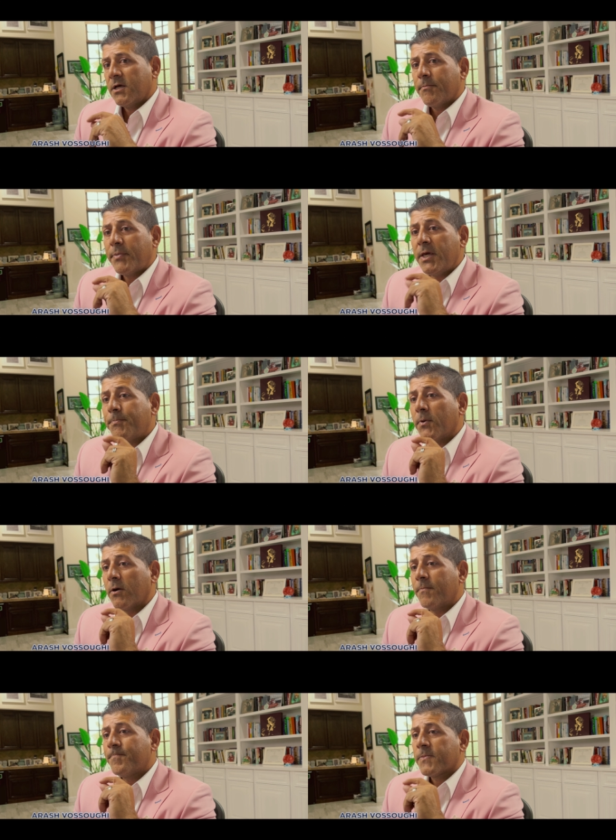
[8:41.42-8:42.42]

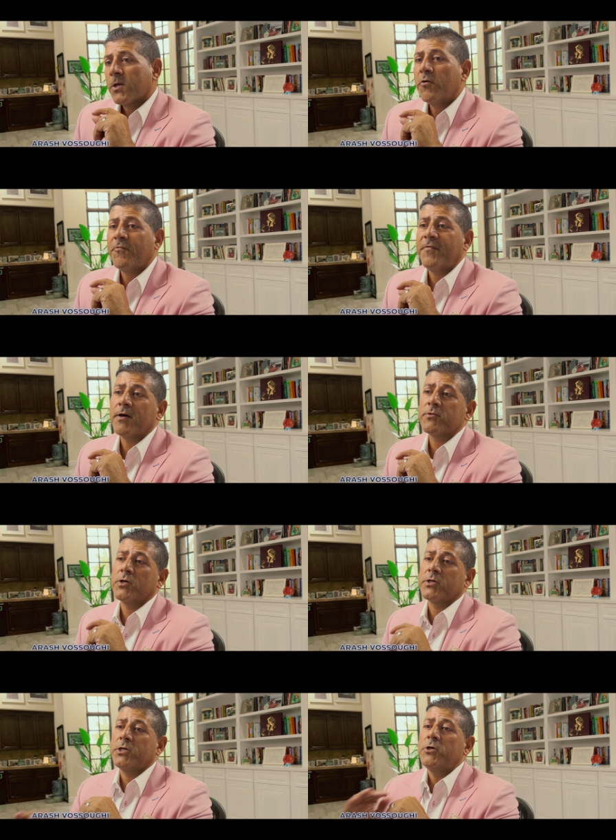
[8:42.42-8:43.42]
People who fail
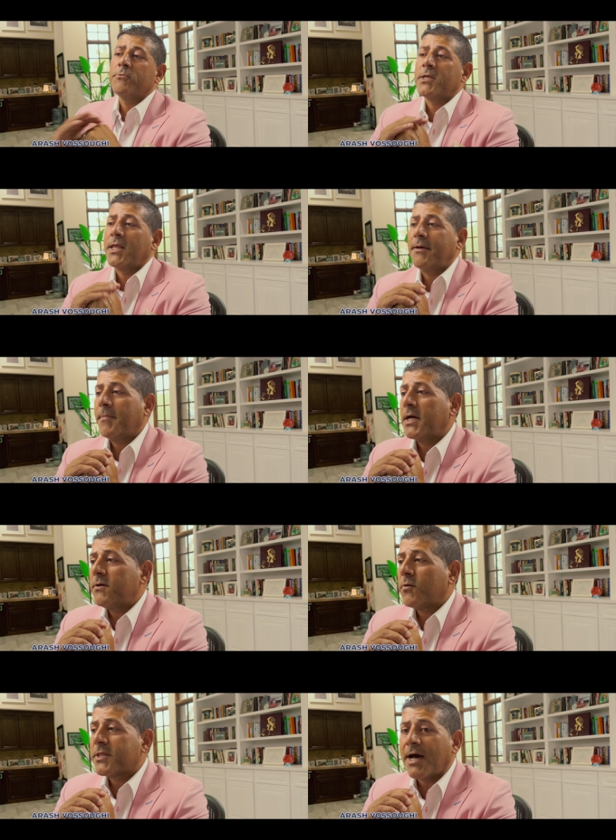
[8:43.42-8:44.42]
to accumulate money
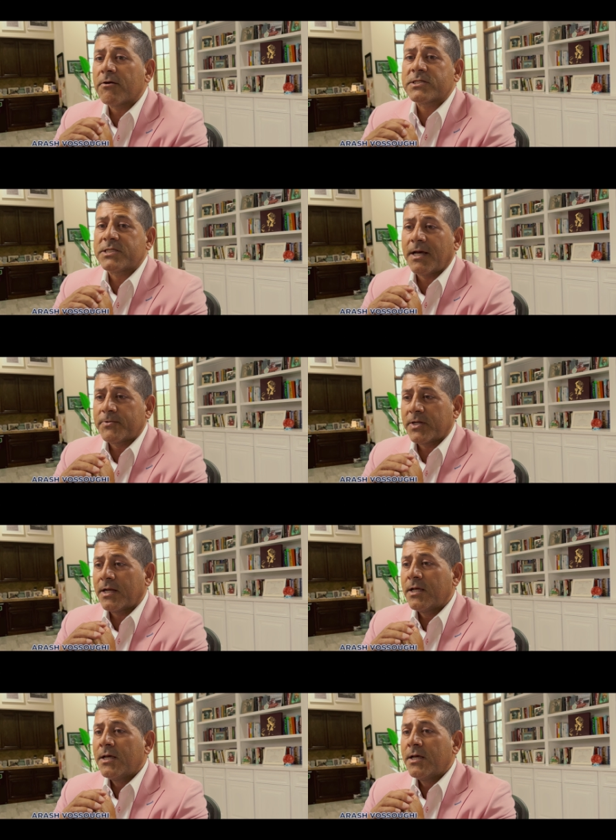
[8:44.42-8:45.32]
without exception